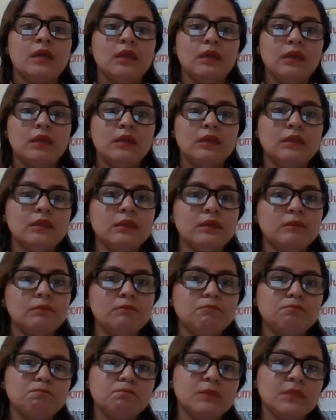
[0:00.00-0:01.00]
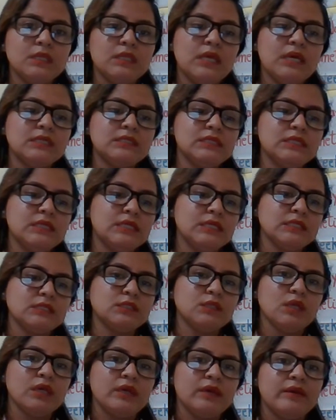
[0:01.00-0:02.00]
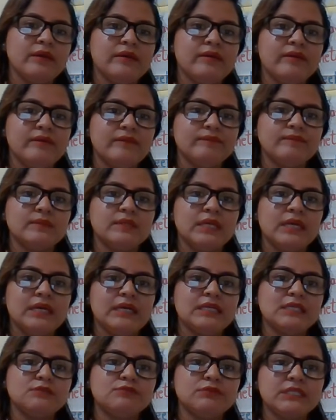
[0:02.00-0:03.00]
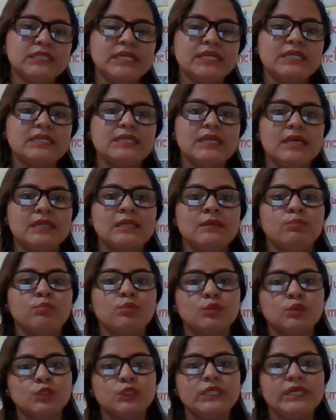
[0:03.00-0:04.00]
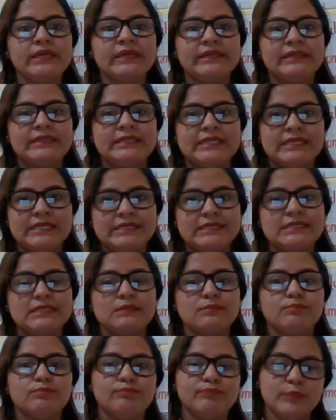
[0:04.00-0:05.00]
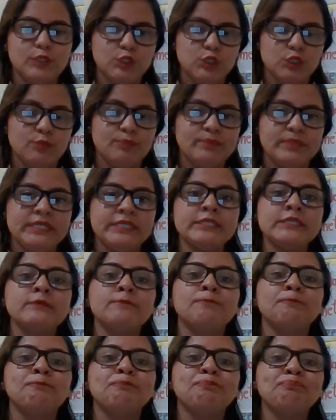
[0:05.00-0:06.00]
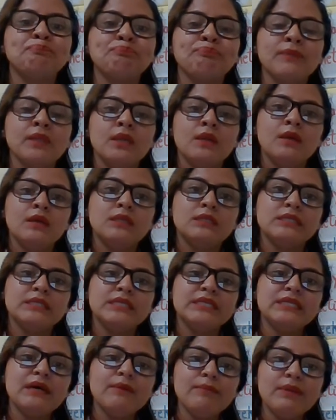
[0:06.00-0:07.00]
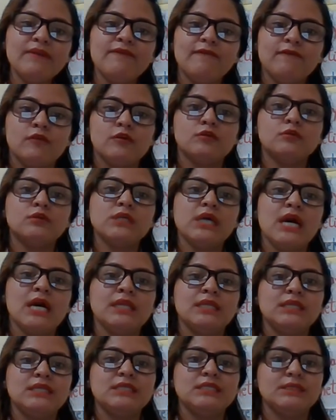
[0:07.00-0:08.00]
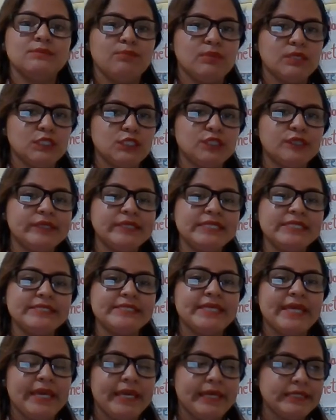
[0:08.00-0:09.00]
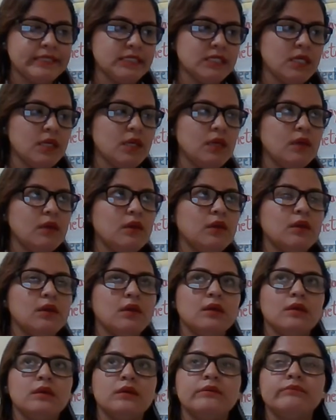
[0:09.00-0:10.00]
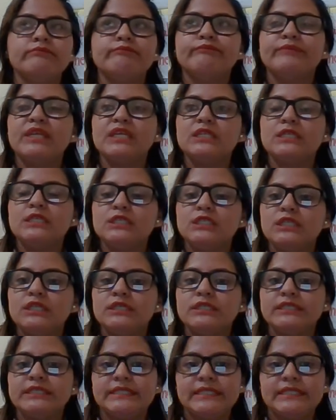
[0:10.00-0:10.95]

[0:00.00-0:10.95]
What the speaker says: And that is the strategy that they put in this topic. The number 4, anticipatory set. The teacher